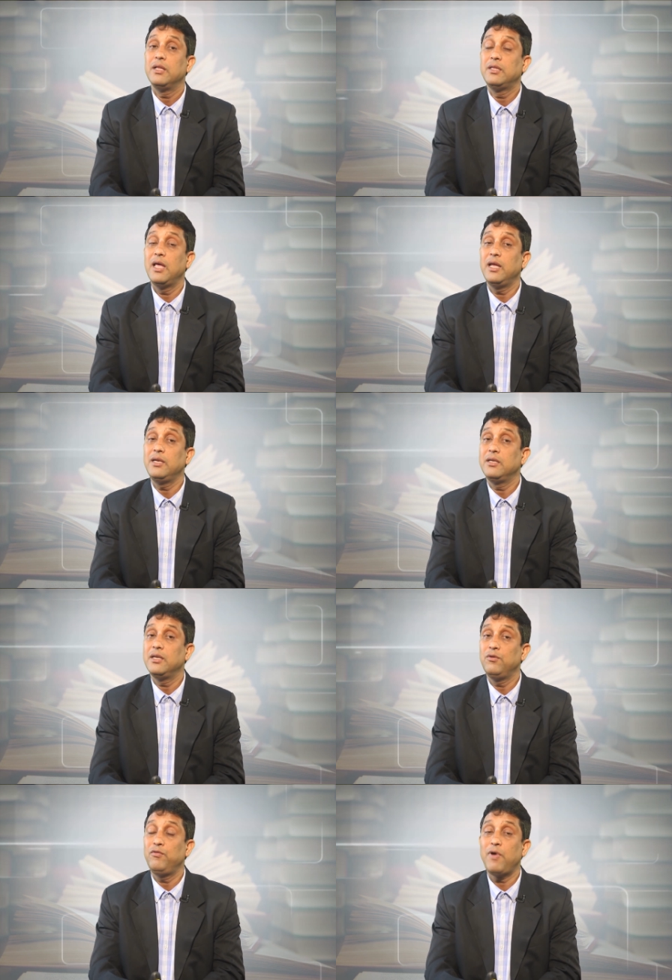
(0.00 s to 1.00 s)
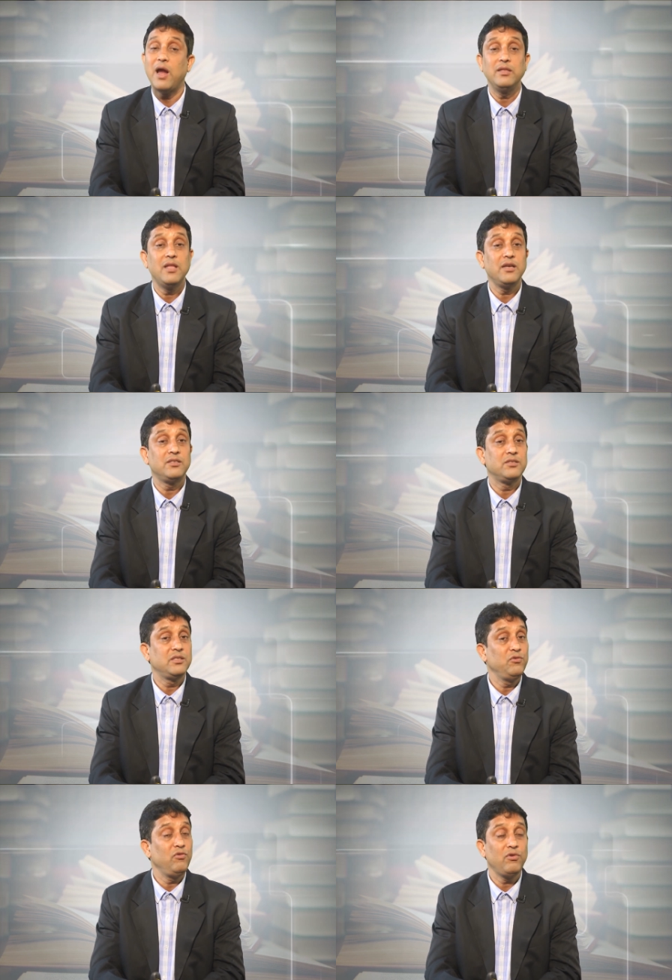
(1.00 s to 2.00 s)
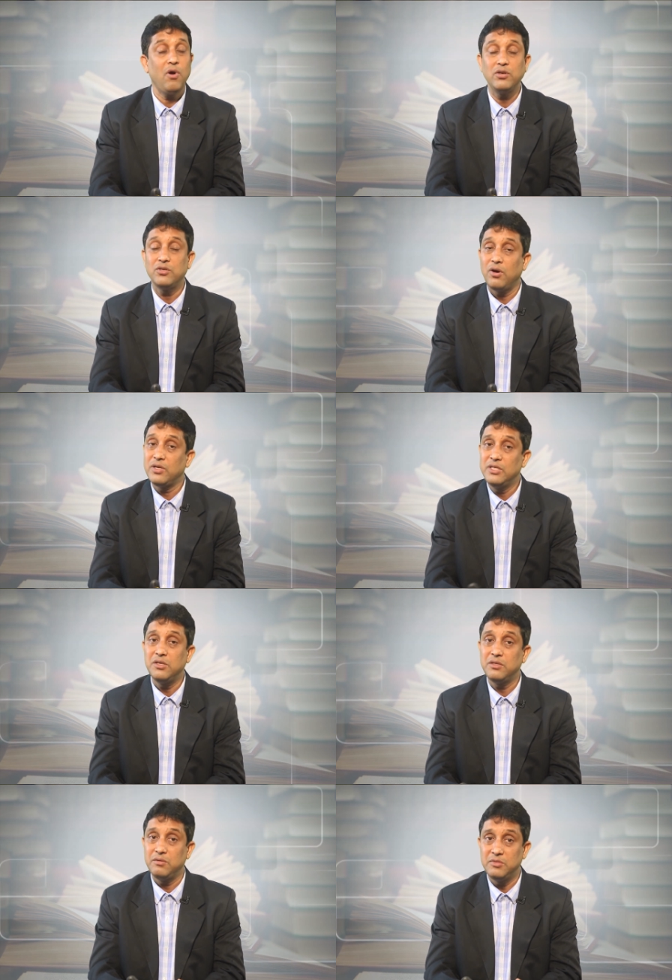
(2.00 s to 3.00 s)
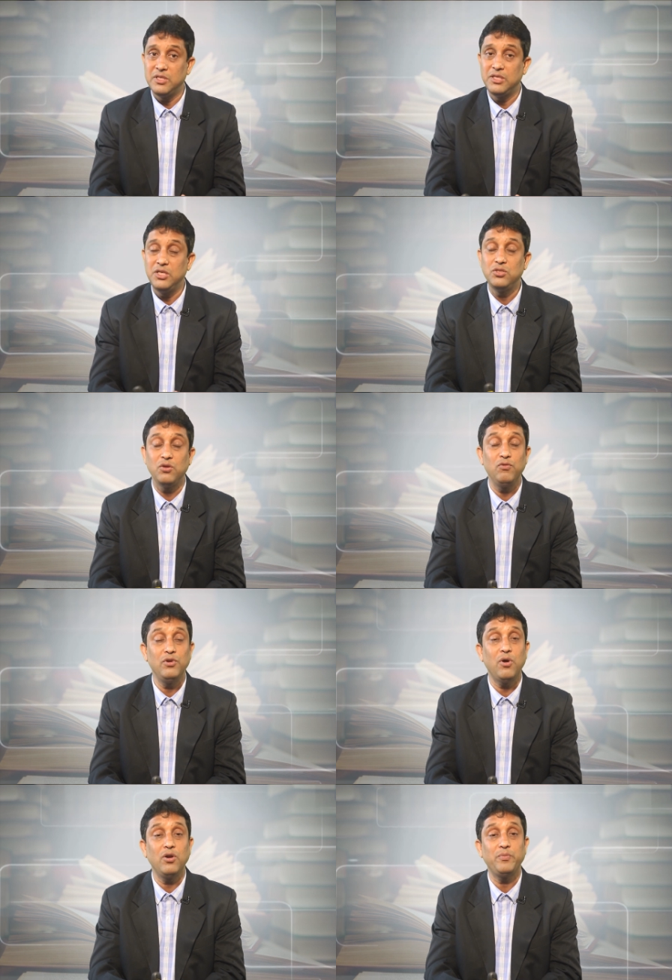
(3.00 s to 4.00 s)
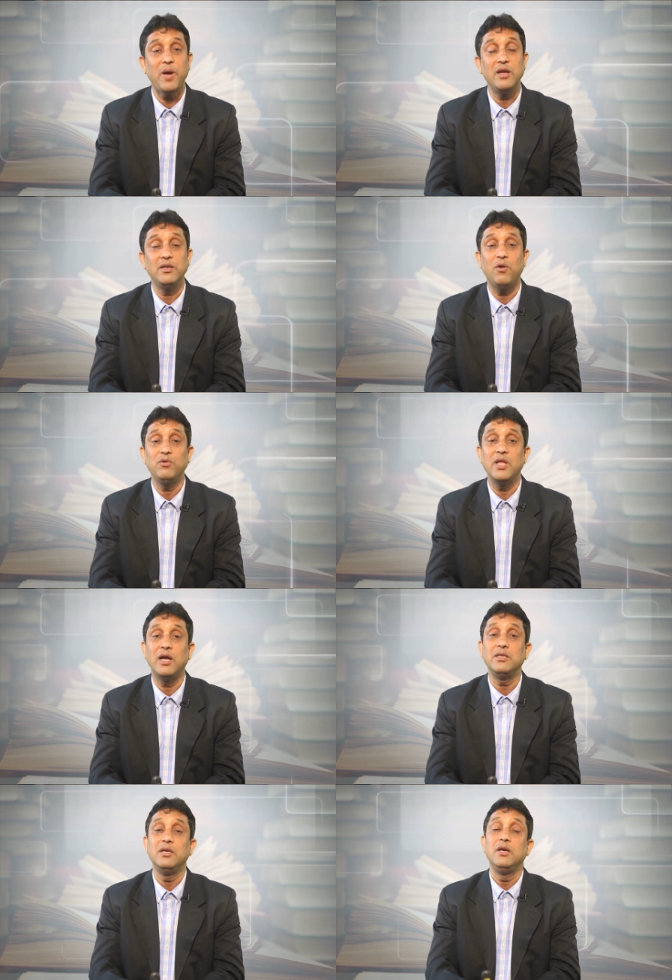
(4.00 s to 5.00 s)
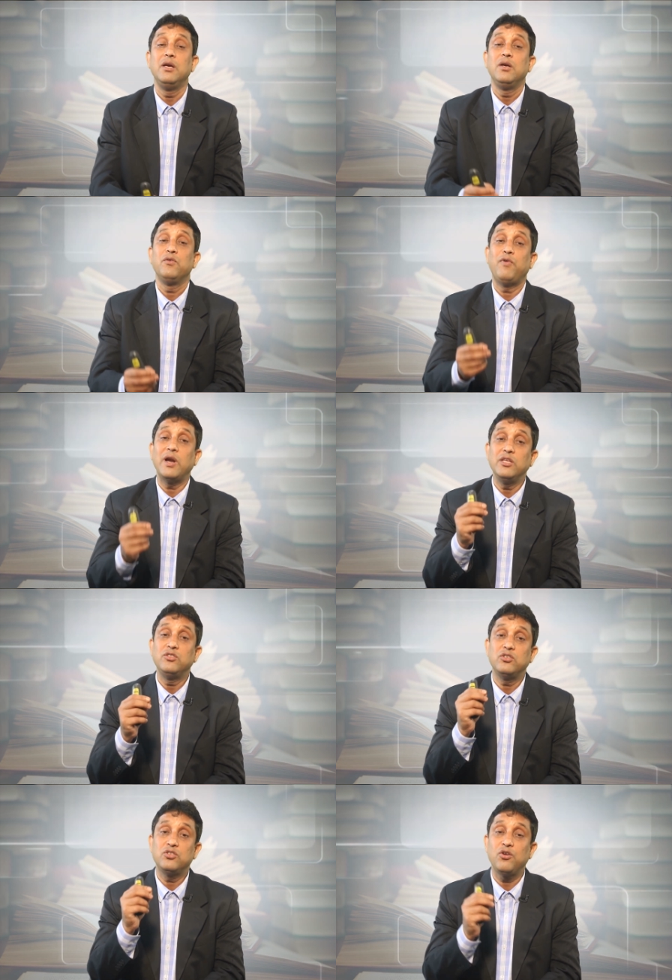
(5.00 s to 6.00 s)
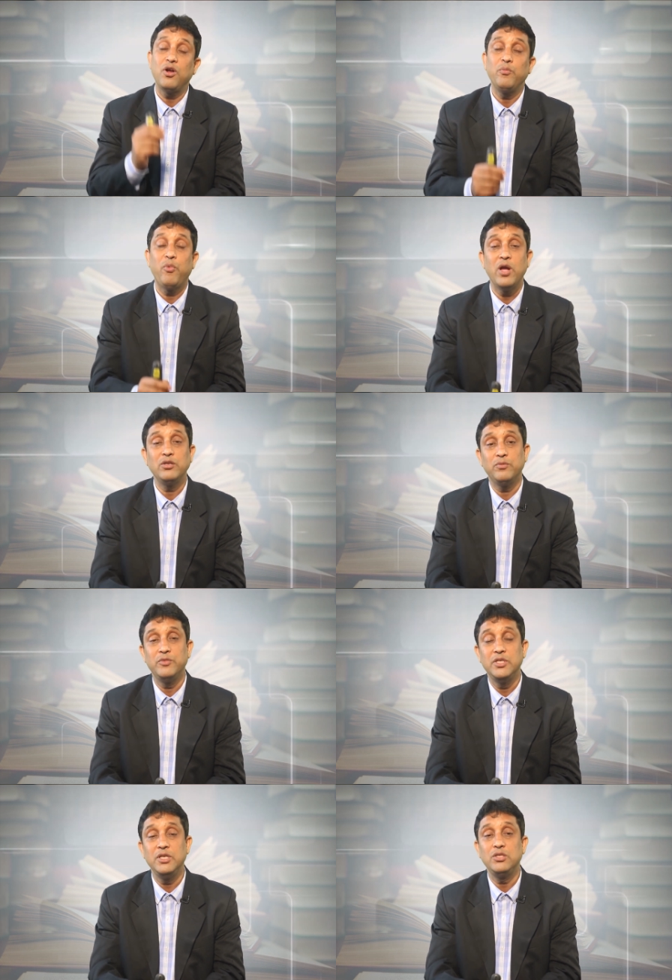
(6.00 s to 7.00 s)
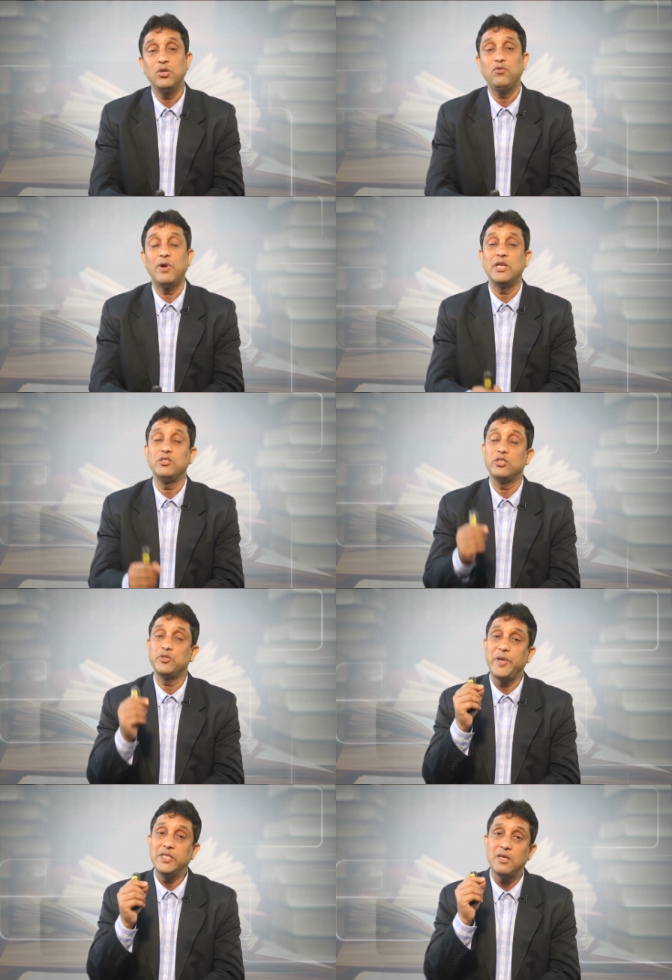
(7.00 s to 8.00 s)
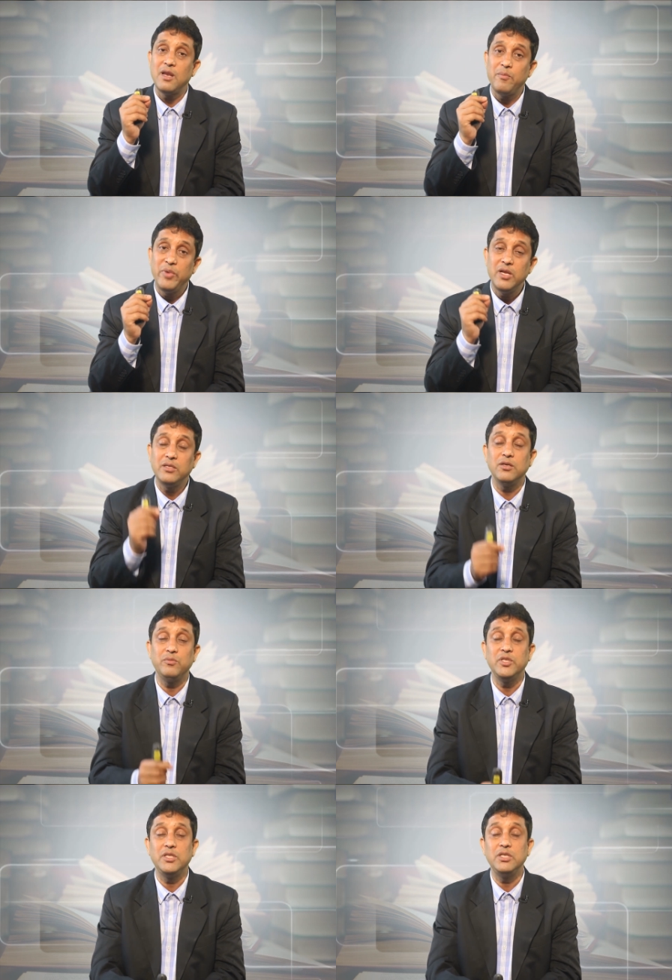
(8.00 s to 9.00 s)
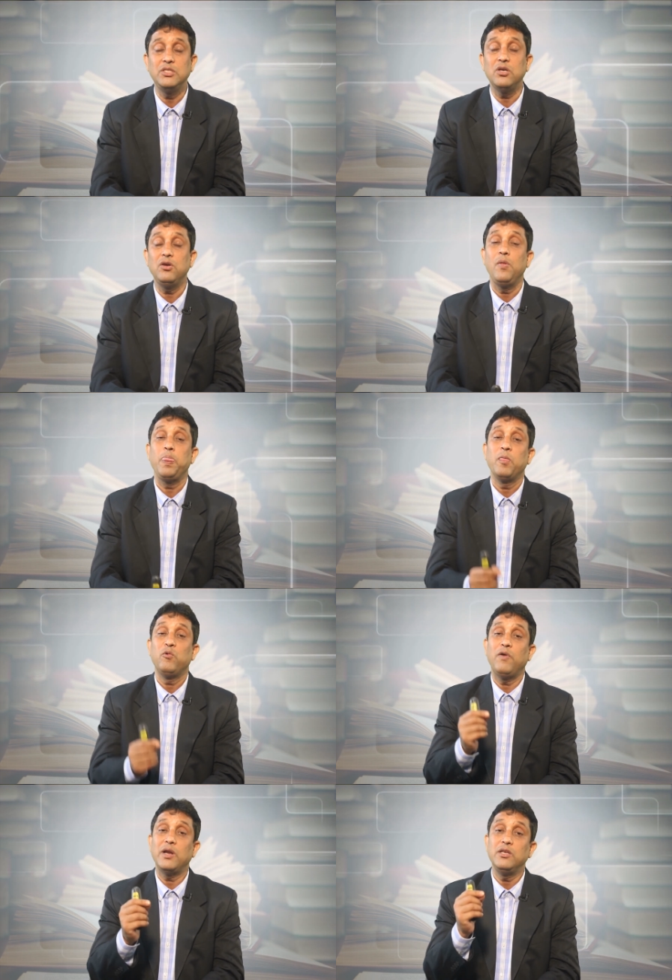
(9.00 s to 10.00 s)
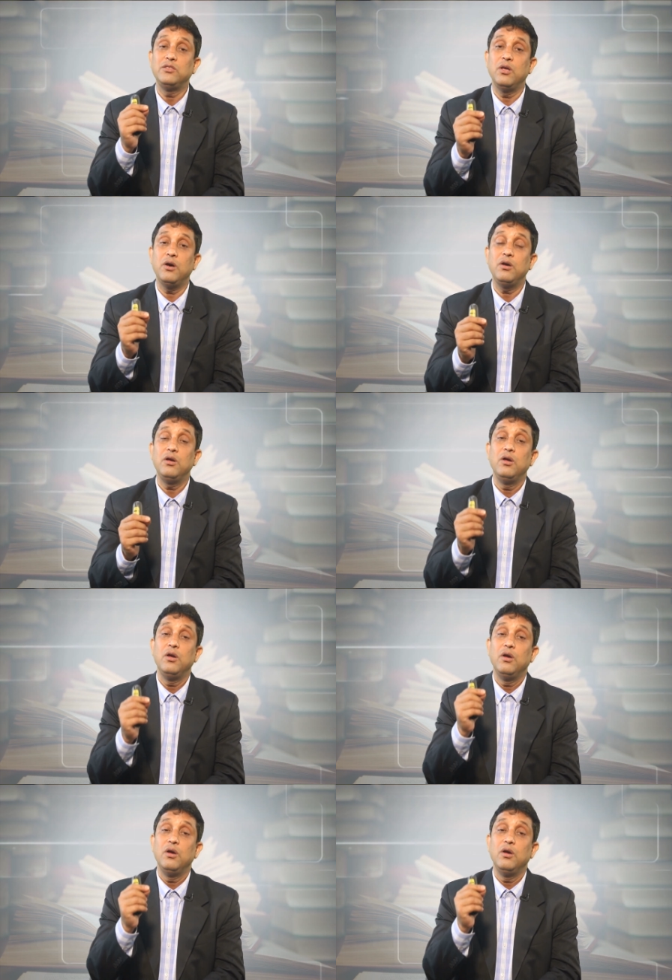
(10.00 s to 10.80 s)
then you will find that he will not, or here the teacher will not find out that what is the strong point of the teacher, what is the special ability of the teacher, what is the